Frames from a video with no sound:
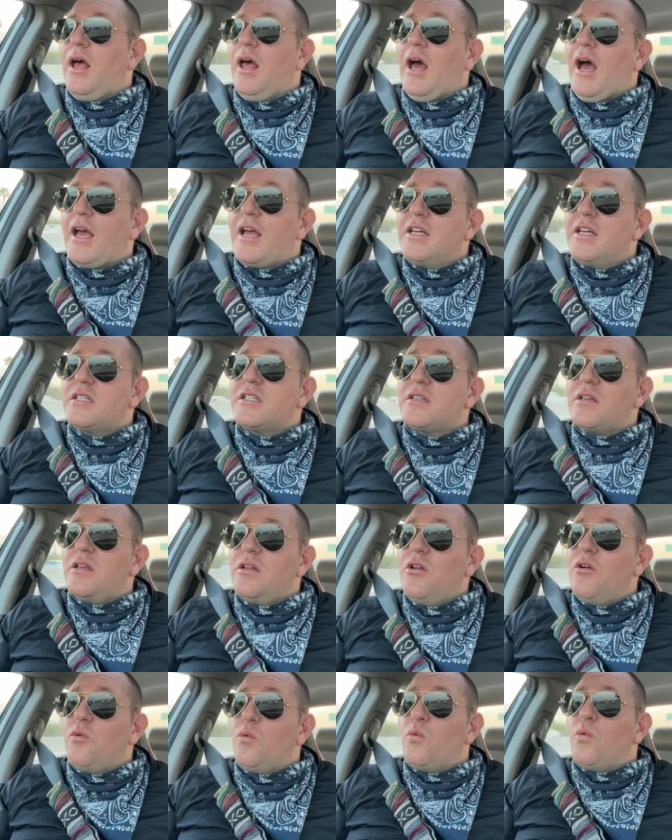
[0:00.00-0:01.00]
I
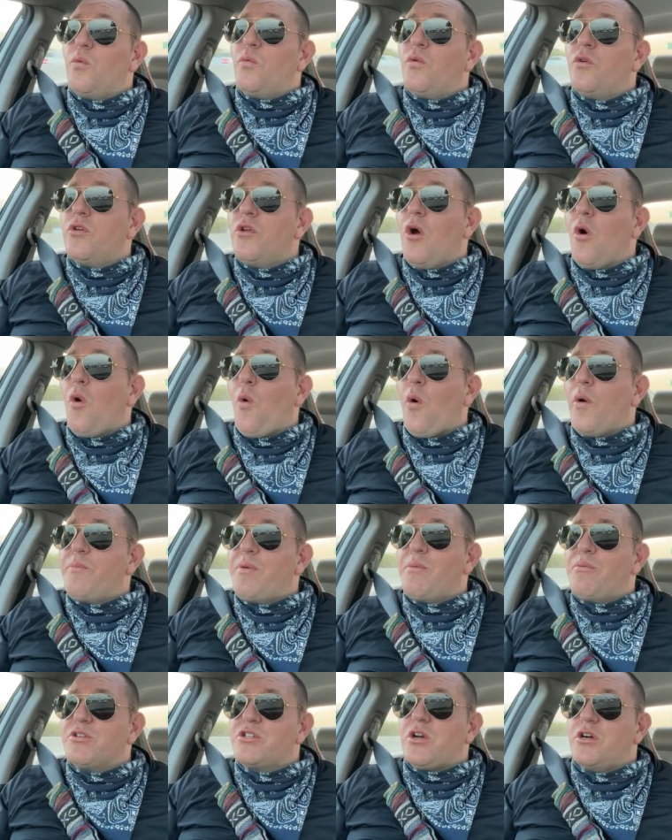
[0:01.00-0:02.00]
guess, we'll know
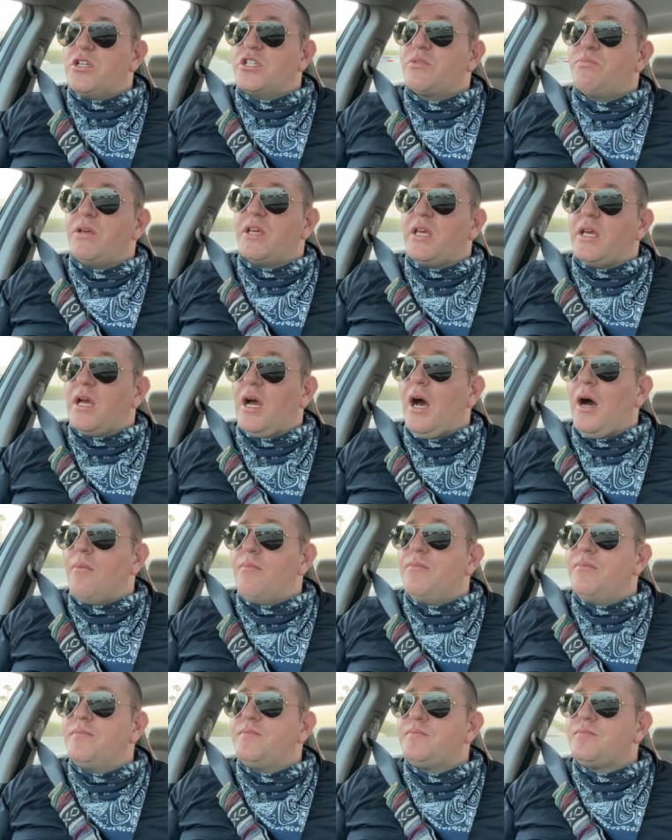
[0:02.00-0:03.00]
when people start speaking
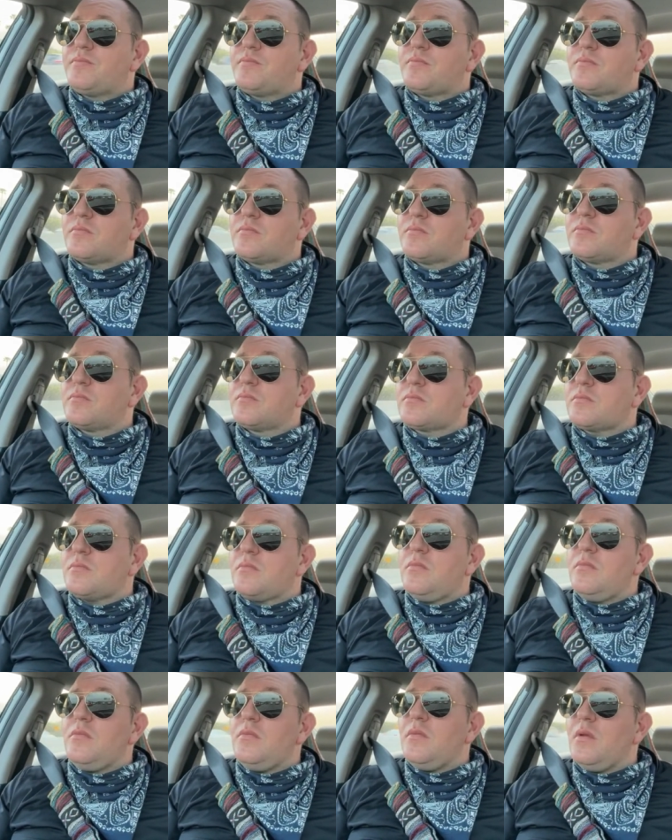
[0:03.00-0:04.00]
up.
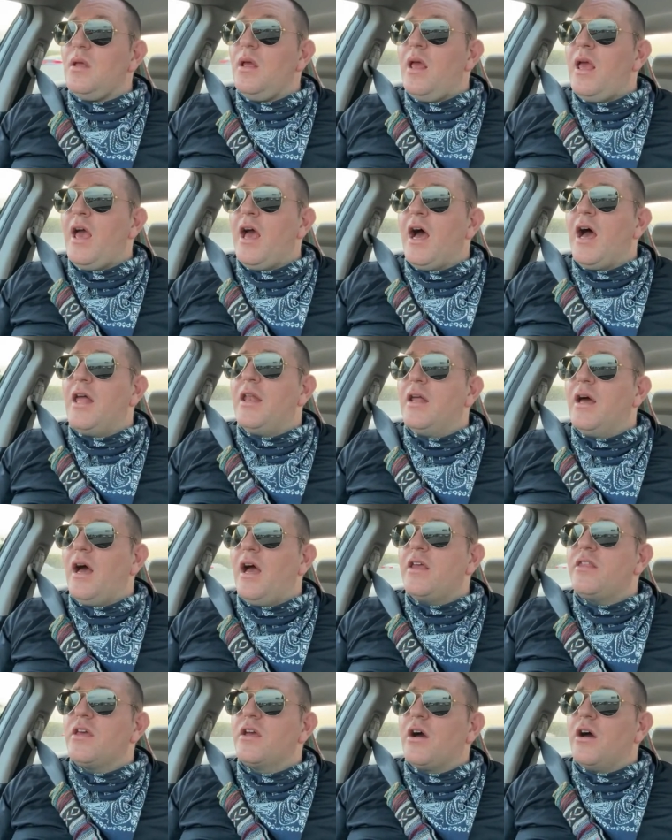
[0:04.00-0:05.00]
And
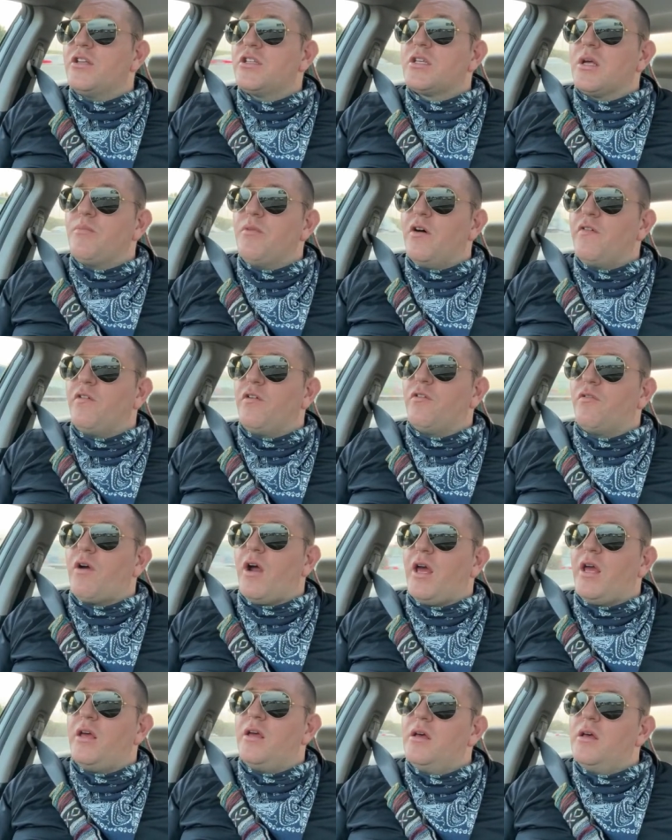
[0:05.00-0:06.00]
I think on some level,
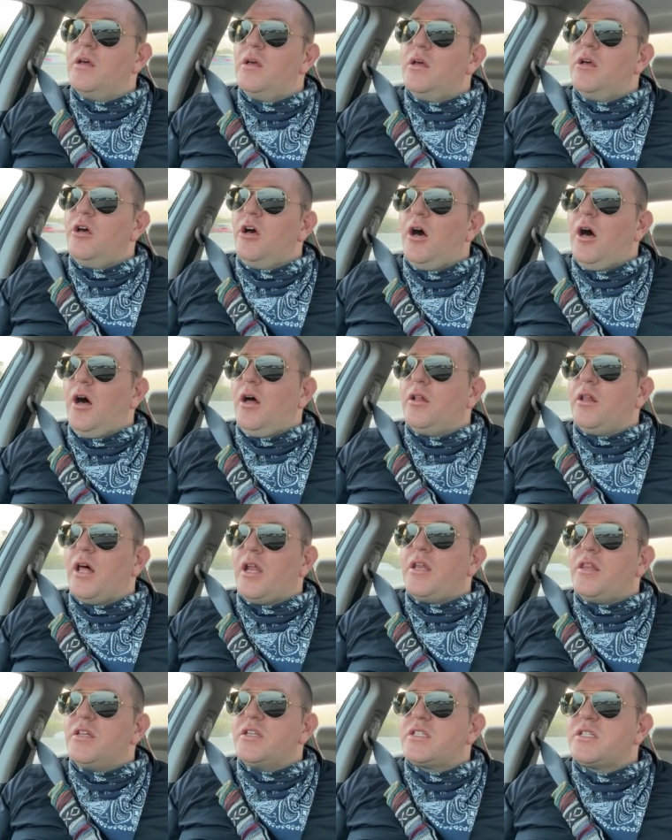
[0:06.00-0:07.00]
right, a
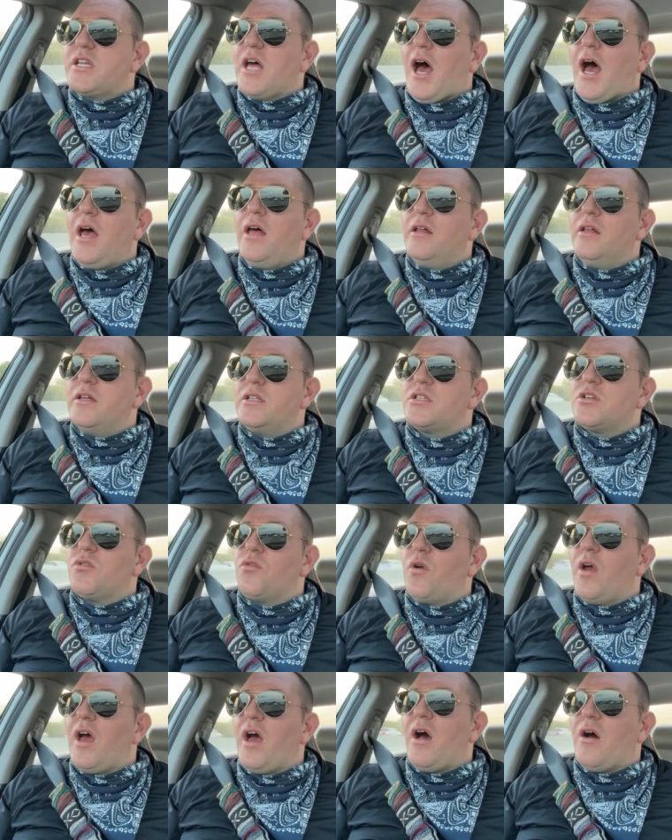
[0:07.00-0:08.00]
lot of the silence
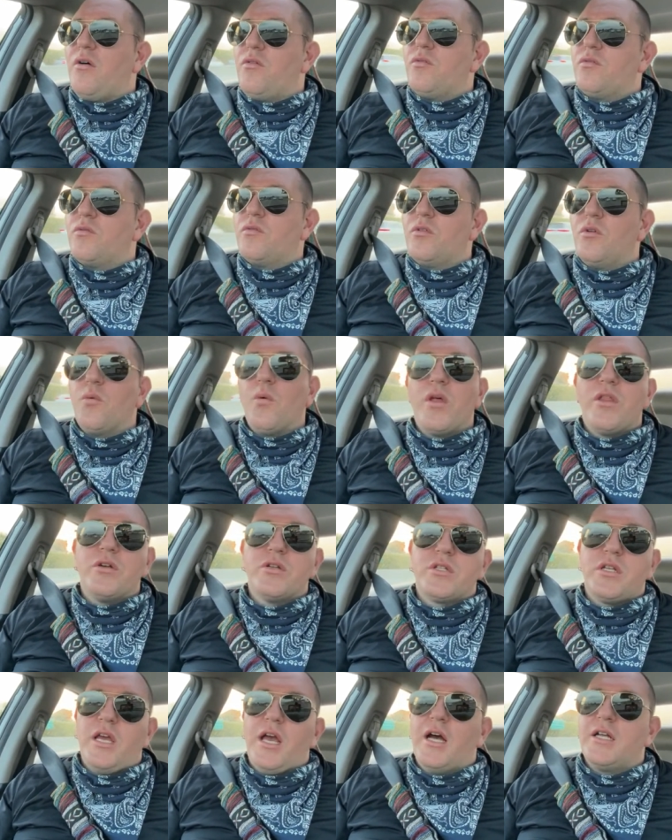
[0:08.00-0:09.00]
around, whether
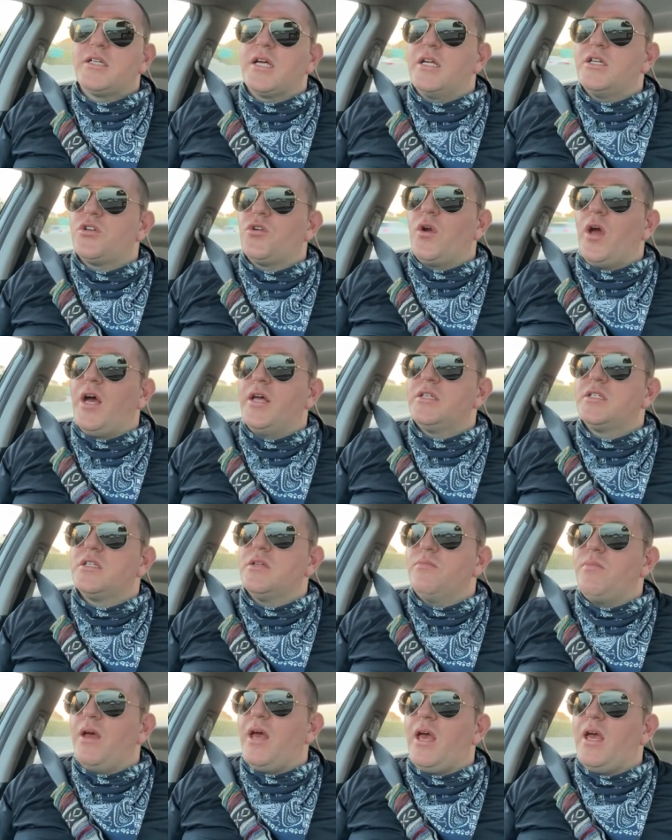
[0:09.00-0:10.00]
it's the anti-trans
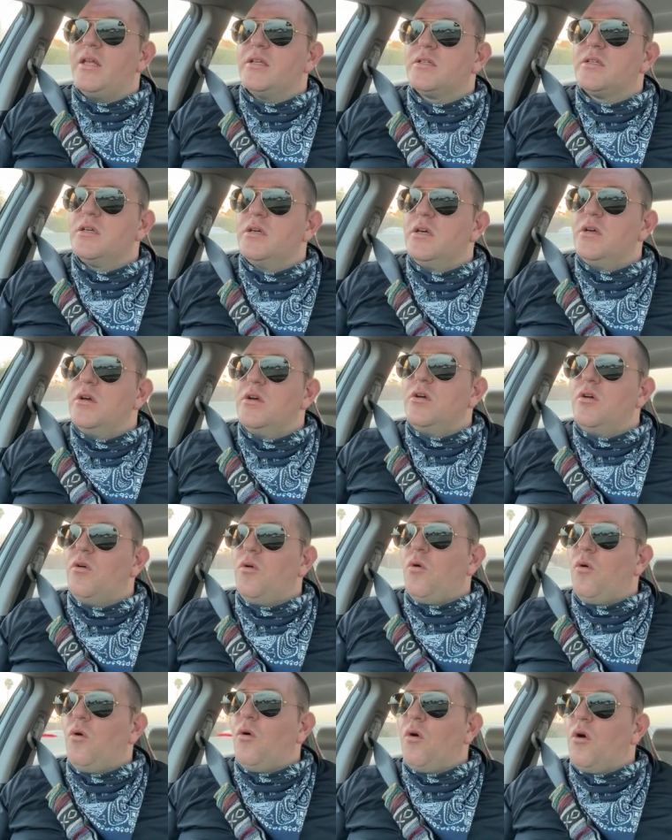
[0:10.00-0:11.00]
debate
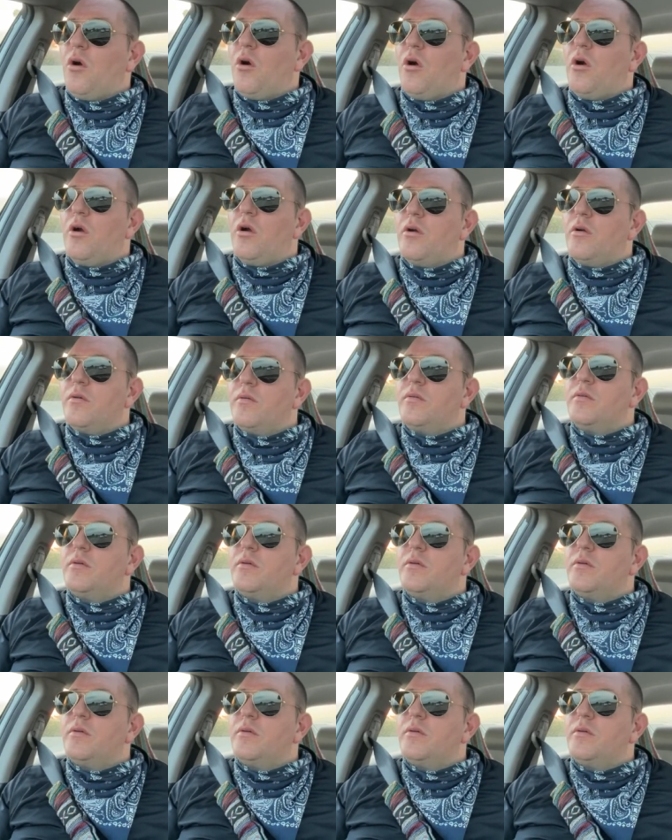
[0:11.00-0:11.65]
or,